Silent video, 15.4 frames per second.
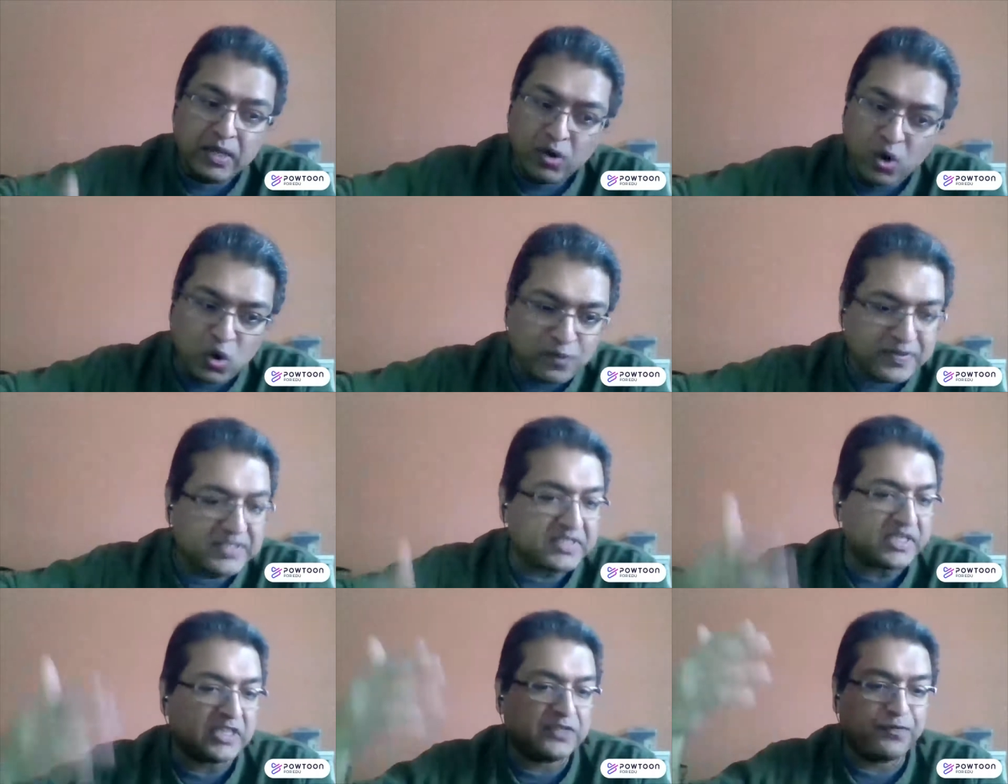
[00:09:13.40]
over
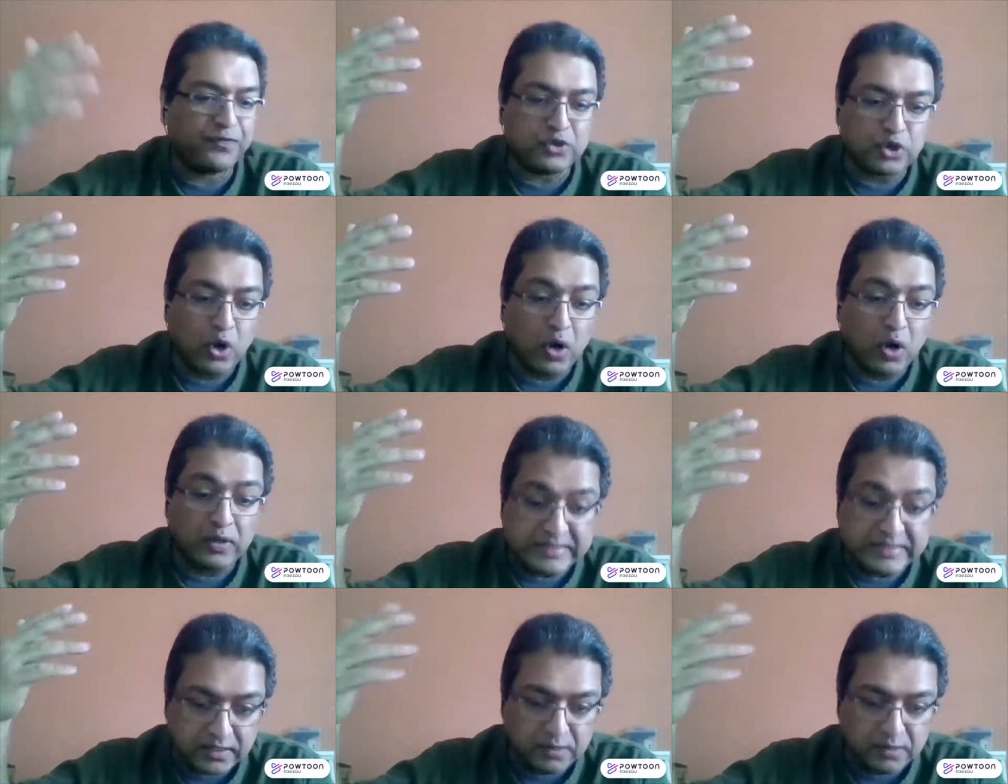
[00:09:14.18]
six foot tall,
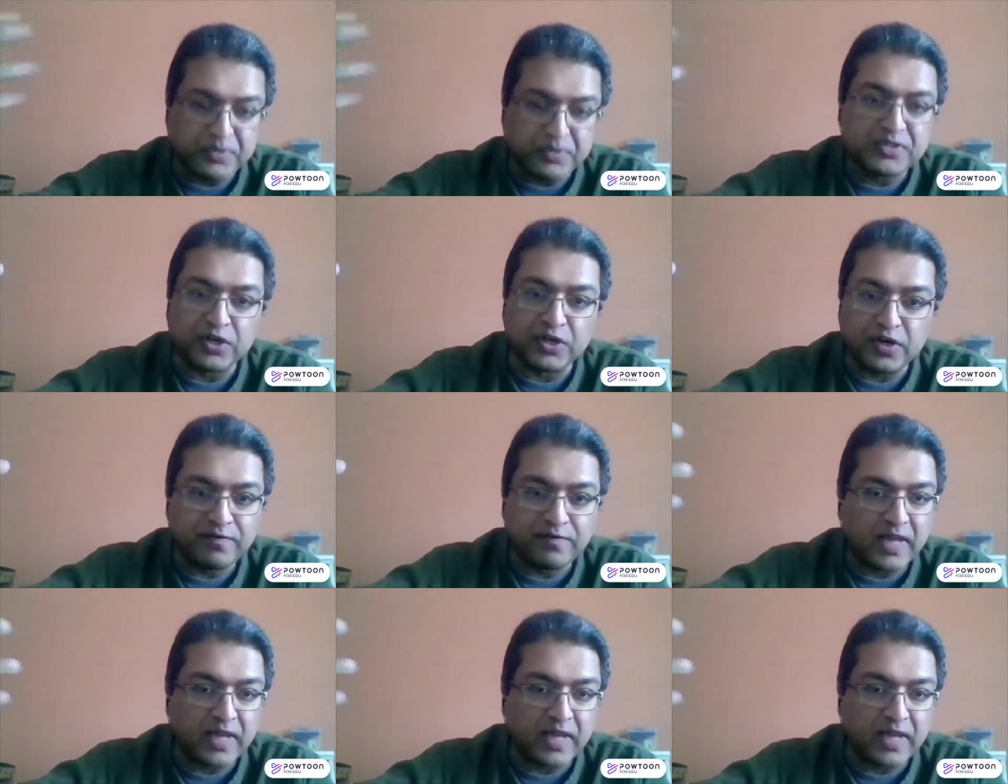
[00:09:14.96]
still preserved,